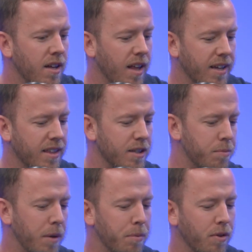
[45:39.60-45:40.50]
like these
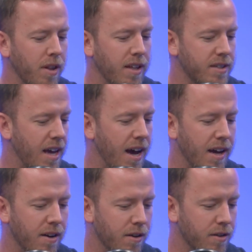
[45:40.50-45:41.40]
people, this
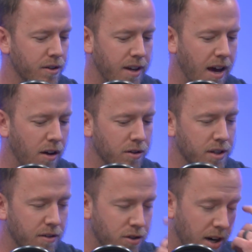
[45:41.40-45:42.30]
guy or gal who's
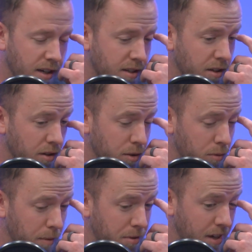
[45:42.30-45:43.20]
ever trying to steal this
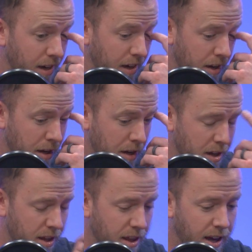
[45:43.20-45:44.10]
website,
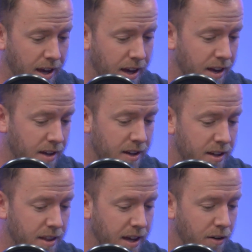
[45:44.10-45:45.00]
they
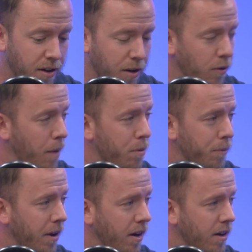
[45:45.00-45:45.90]
don't get
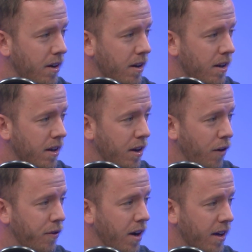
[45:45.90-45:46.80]
reprimanded.
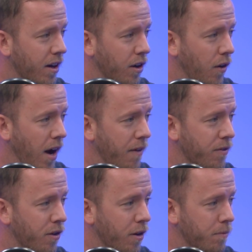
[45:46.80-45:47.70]
If you're not going to go
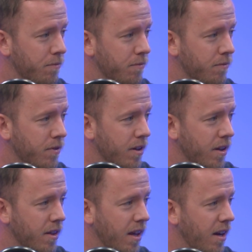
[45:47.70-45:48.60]
after them,
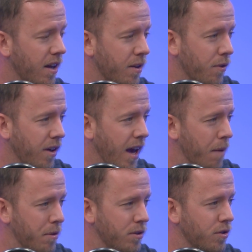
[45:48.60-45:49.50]
then nothing really
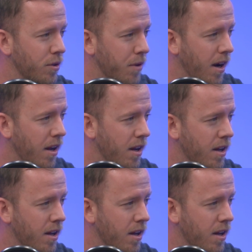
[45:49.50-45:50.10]
happens to them, right?